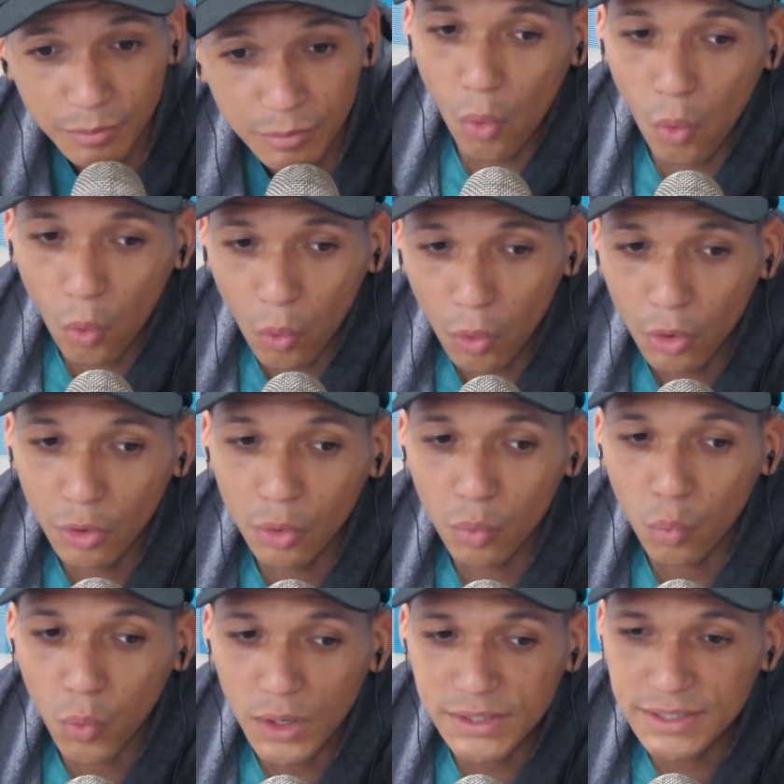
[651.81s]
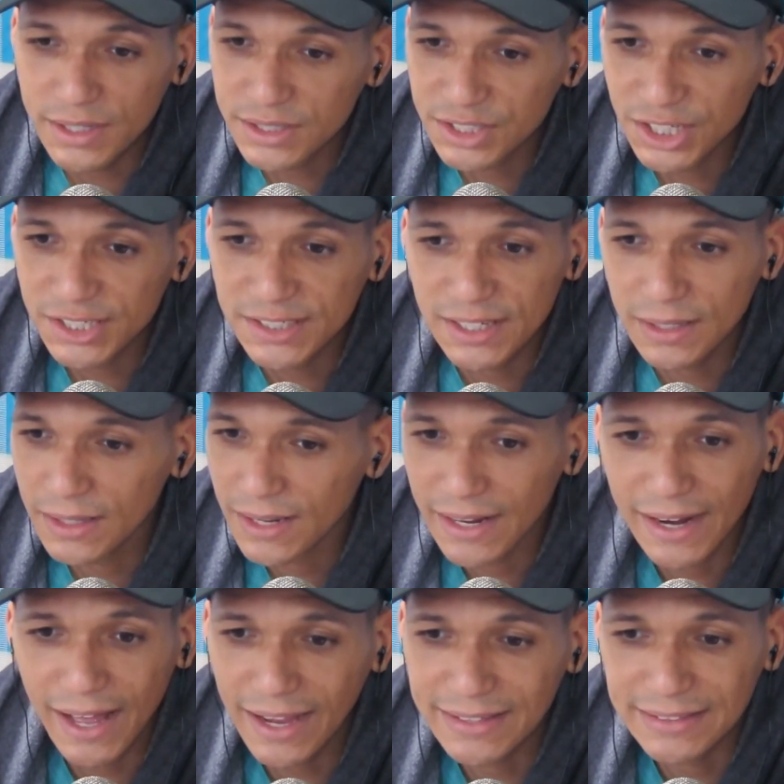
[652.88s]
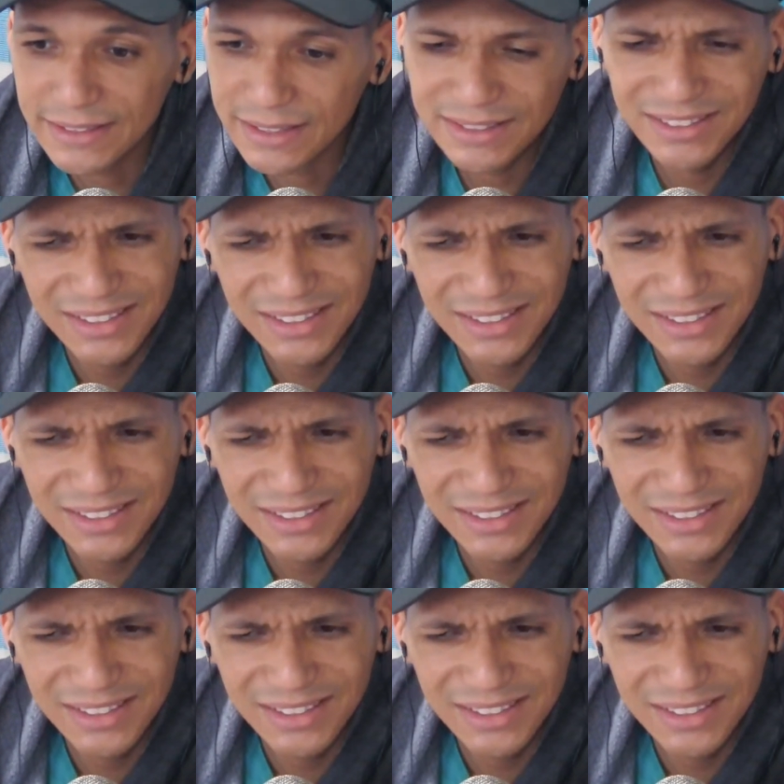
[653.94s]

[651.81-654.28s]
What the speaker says: or was this just an idea?